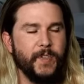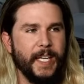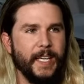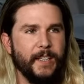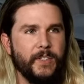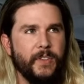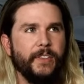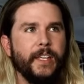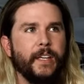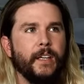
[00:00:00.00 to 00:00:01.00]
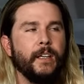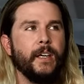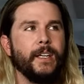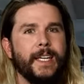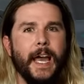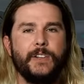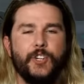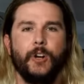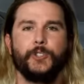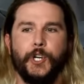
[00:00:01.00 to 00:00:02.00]
is the
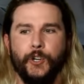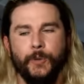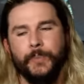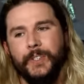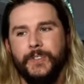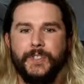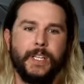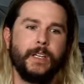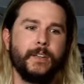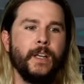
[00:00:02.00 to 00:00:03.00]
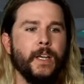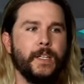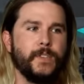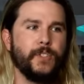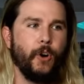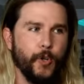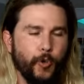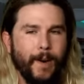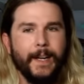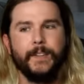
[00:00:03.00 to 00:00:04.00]
catch-all term. You, see it in, in Star
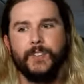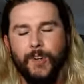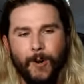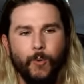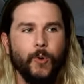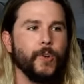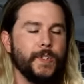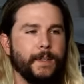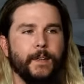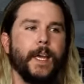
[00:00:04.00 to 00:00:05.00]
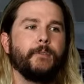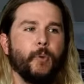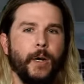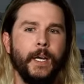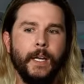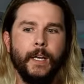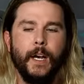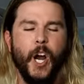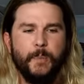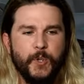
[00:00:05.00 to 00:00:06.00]
Trek and Star Wars and everywhere.
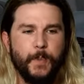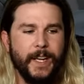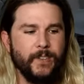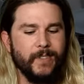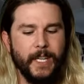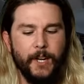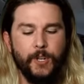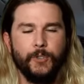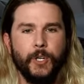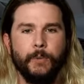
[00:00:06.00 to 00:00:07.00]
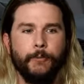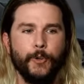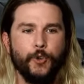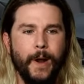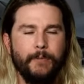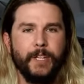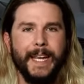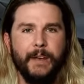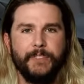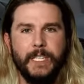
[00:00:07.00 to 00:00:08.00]
Hyperspace is the catch-all term for traveling
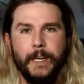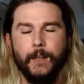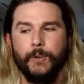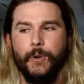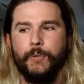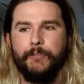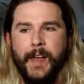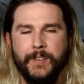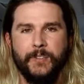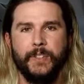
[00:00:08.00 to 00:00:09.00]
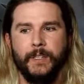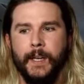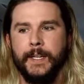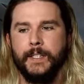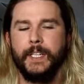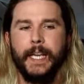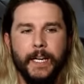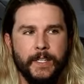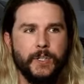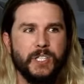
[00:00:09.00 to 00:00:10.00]
FTL or, or faster than light,
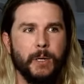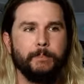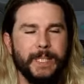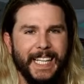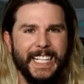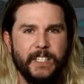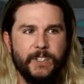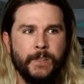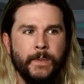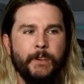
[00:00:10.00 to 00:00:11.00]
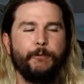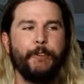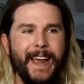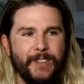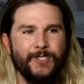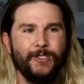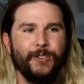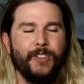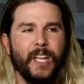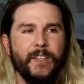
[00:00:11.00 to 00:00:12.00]
getting to some place faster
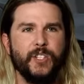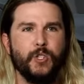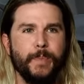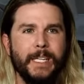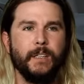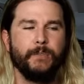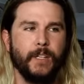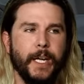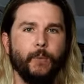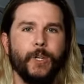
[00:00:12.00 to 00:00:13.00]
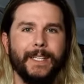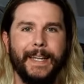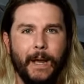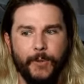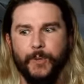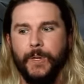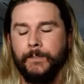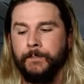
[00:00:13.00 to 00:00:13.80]
than the speed of light would allow you. And